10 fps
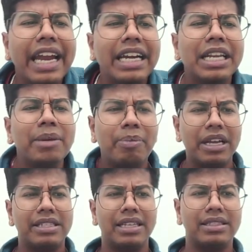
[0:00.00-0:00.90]
8
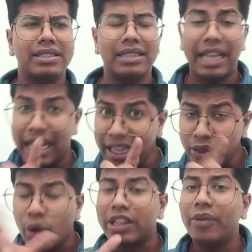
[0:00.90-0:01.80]
represents? The length
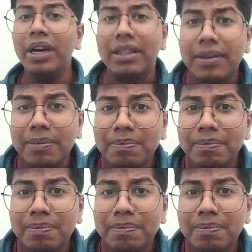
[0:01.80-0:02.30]
or the width?